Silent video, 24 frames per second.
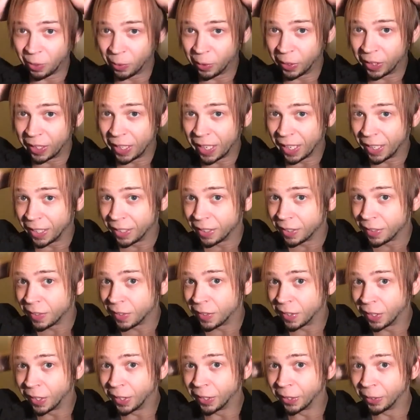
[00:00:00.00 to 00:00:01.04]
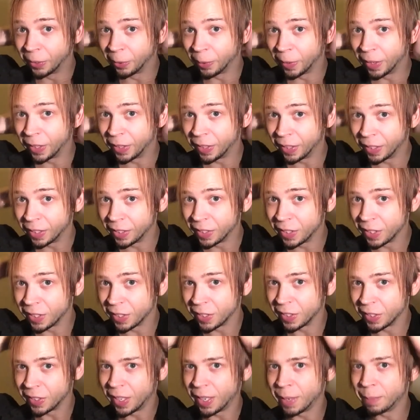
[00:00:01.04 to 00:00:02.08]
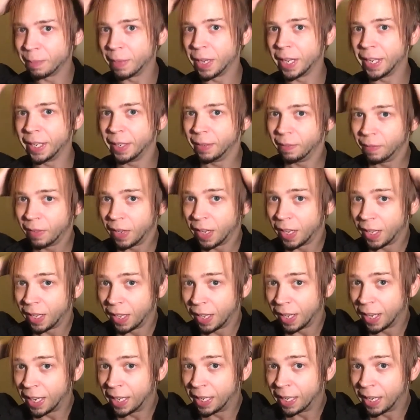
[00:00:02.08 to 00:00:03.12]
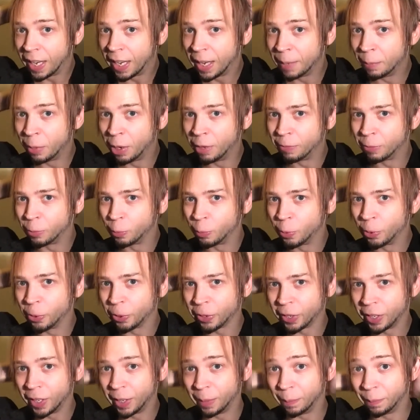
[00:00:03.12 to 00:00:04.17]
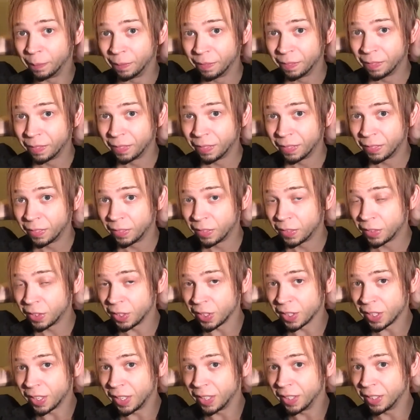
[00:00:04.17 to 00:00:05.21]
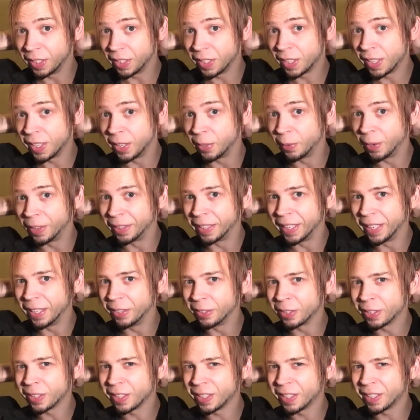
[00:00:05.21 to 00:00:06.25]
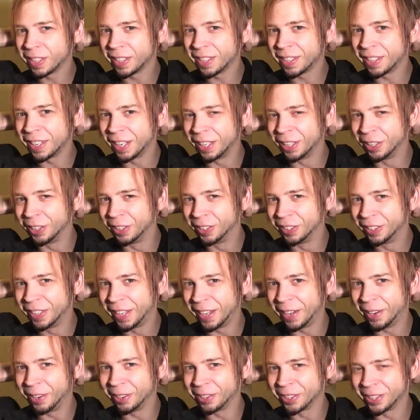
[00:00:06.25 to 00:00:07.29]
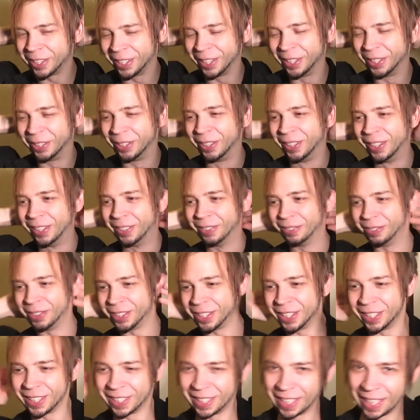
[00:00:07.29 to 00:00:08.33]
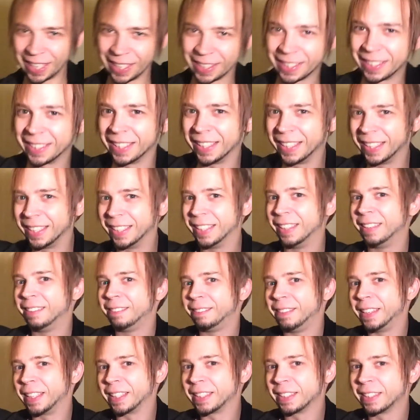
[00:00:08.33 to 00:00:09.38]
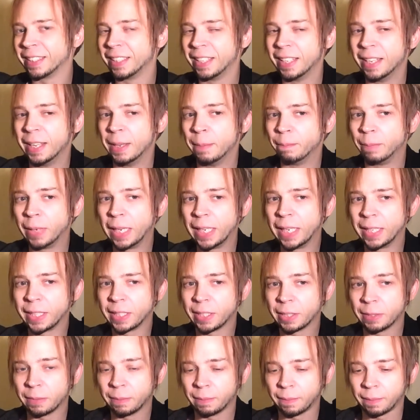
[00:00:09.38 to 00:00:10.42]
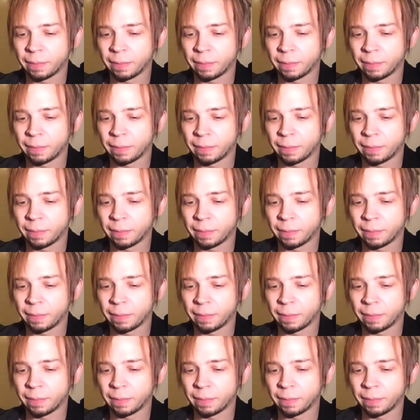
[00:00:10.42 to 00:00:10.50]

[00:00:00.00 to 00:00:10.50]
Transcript: totally not done or anything, and this is like I'm off of work and I'm just kind of sitting around the house kind of hairstyle, which is not fixed. But